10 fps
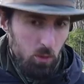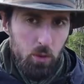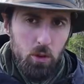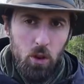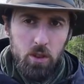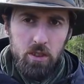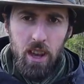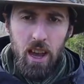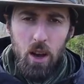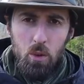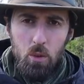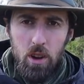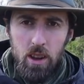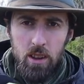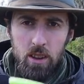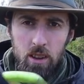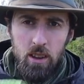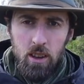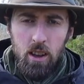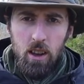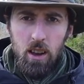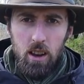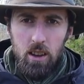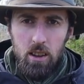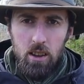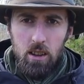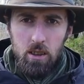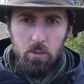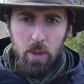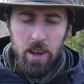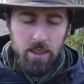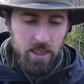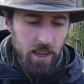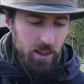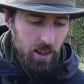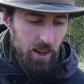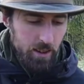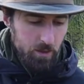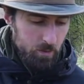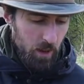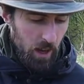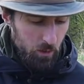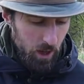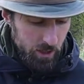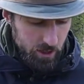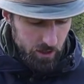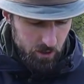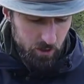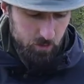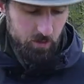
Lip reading: We've got our main slackline and ratchet.